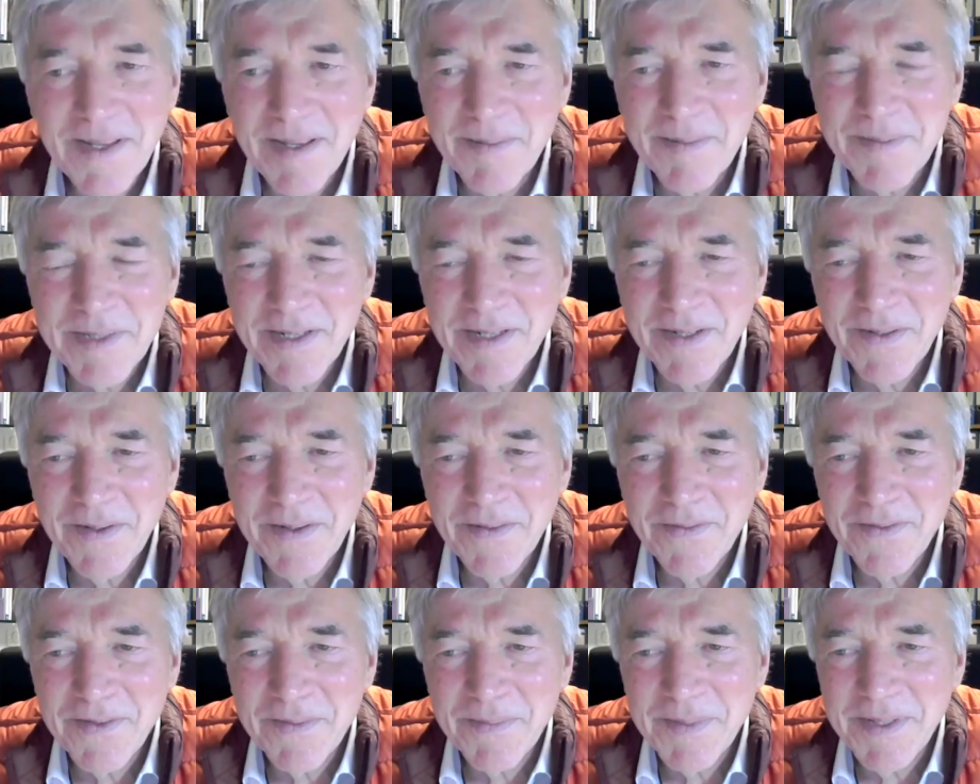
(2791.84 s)
absolutely.
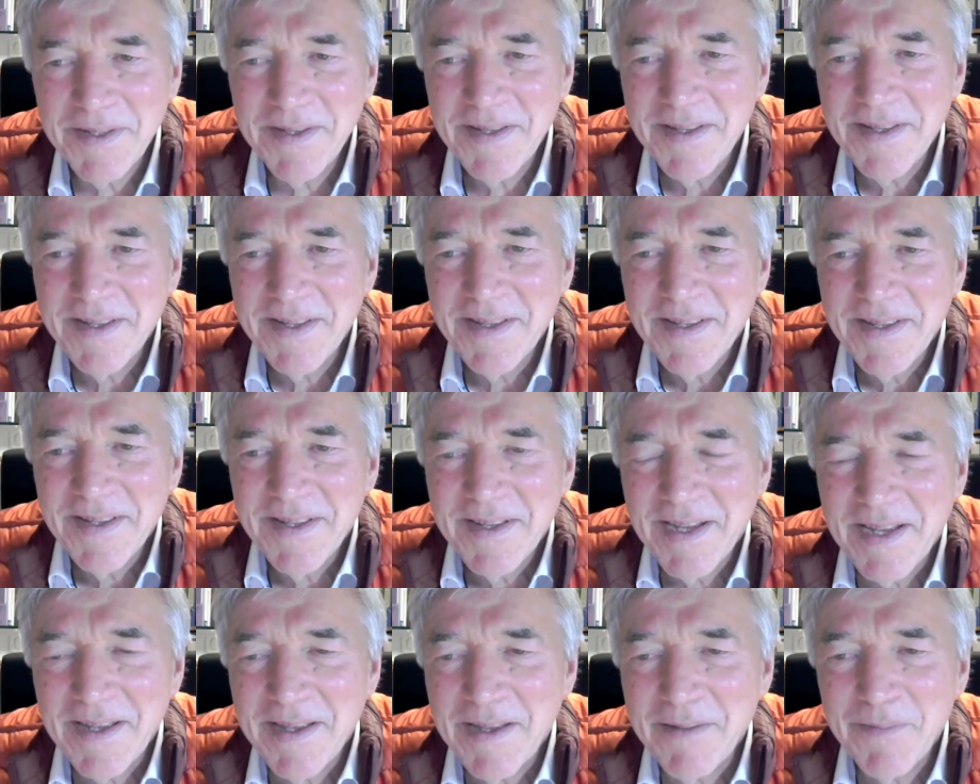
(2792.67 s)
For me,
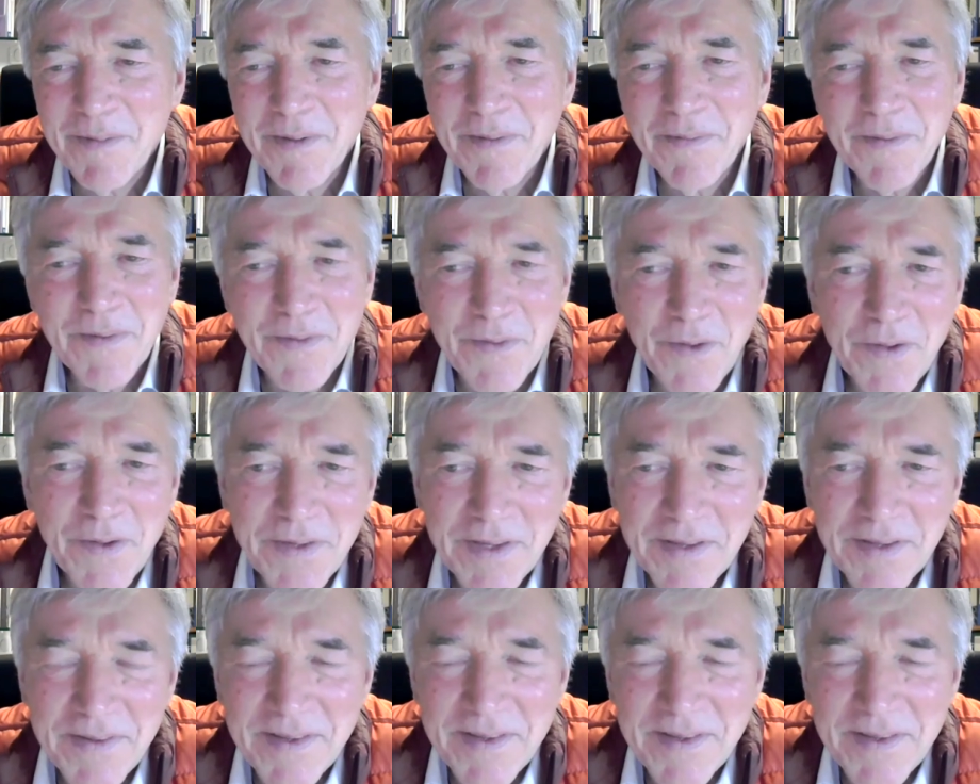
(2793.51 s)
I of course, in